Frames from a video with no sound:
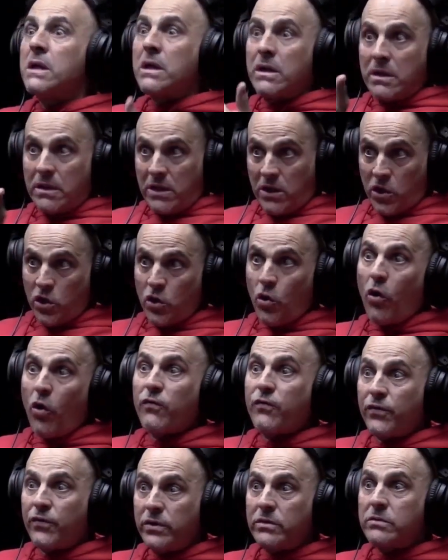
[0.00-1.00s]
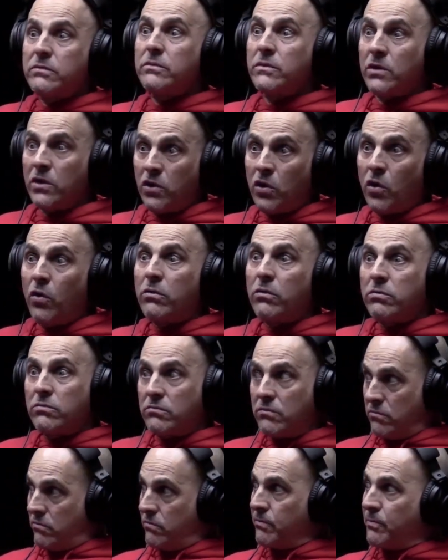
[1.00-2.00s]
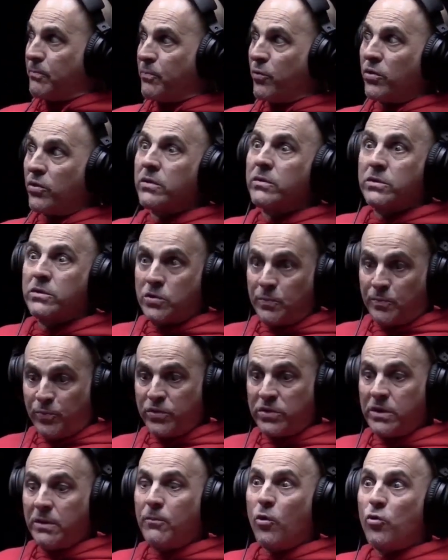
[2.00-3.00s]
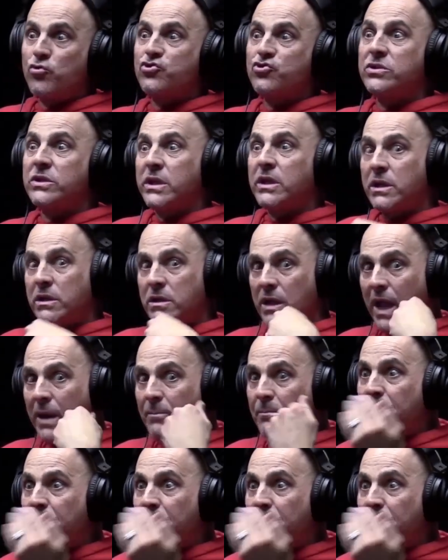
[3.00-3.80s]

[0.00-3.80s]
he offered, to put the motion in,